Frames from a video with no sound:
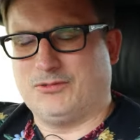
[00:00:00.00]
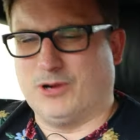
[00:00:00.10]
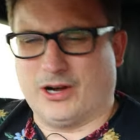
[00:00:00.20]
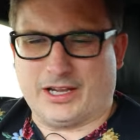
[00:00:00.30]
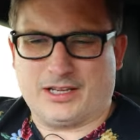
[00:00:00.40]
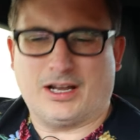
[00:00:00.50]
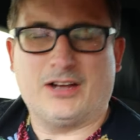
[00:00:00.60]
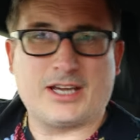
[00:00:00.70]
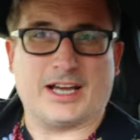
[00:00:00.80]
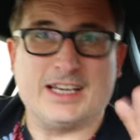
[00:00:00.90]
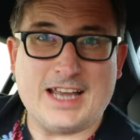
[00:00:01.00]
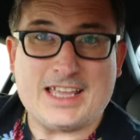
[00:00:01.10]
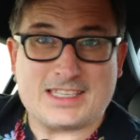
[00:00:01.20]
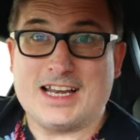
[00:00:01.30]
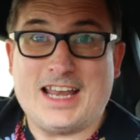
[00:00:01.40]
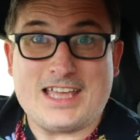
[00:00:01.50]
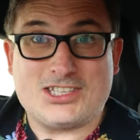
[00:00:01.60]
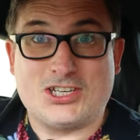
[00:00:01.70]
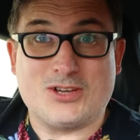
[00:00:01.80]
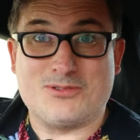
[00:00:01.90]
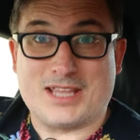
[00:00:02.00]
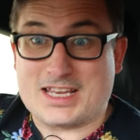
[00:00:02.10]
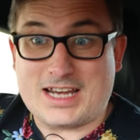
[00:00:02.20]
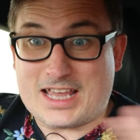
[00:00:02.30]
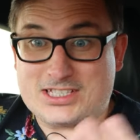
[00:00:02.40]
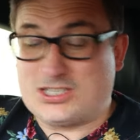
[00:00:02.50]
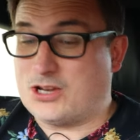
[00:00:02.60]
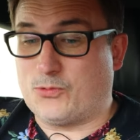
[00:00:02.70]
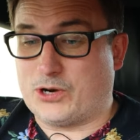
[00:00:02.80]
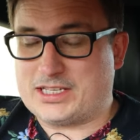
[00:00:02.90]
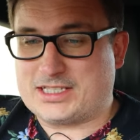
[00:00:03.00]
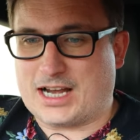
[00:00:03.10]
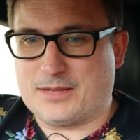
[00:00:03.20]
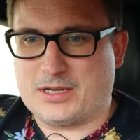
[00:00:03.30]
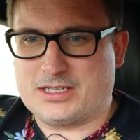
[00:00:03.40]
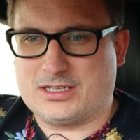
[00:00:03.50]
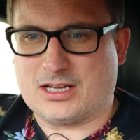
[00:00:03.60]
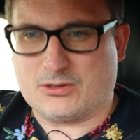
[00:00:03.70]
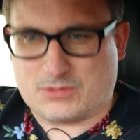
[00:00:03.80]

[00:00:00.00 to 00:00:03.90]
Right, okay, let's do it. Let's do what it's telling me to do.